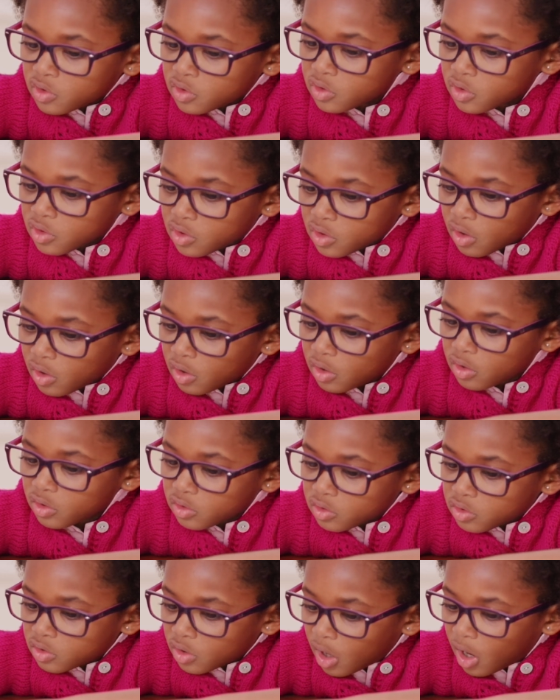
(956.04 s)

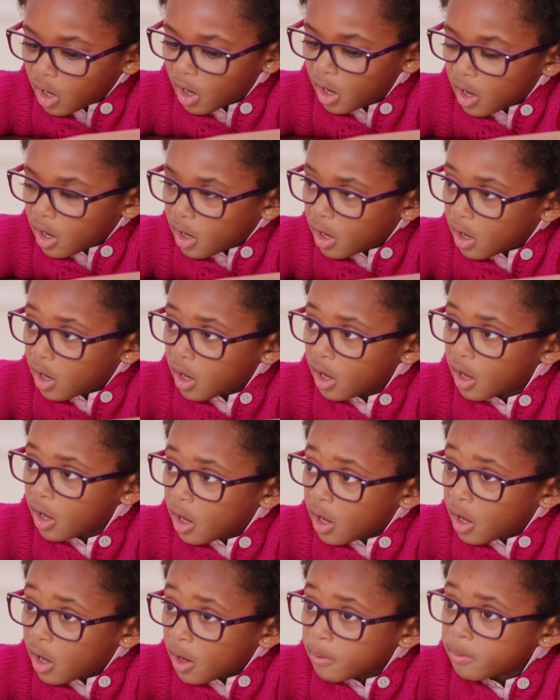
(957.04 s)
Start at the
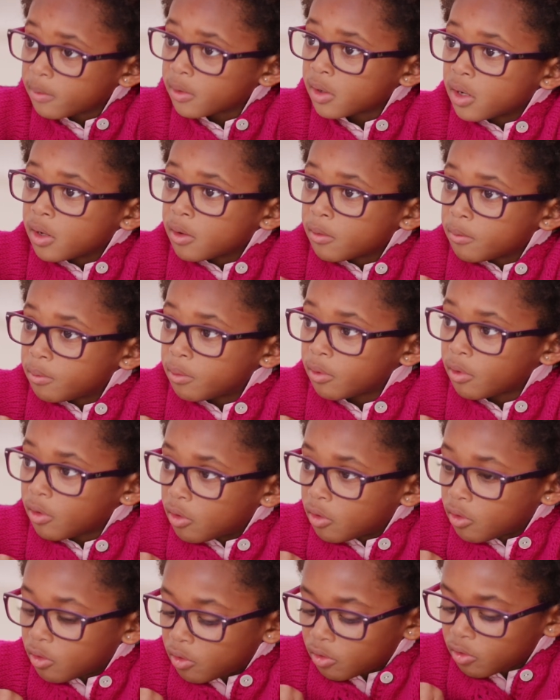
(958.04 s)
top,
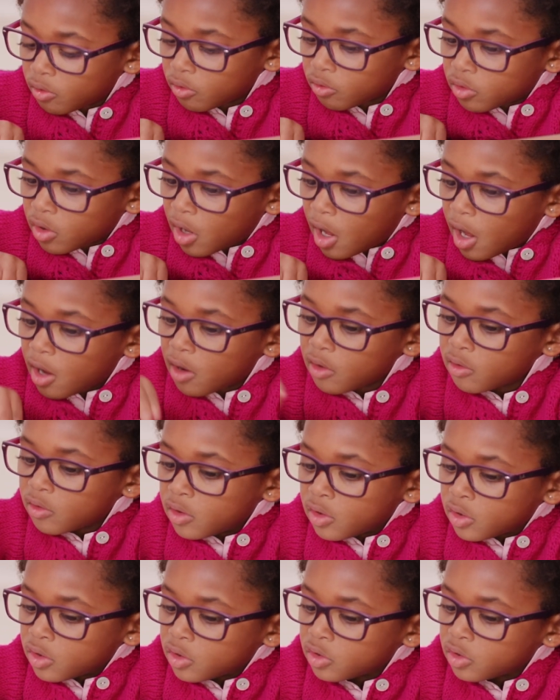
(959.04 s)
pull down,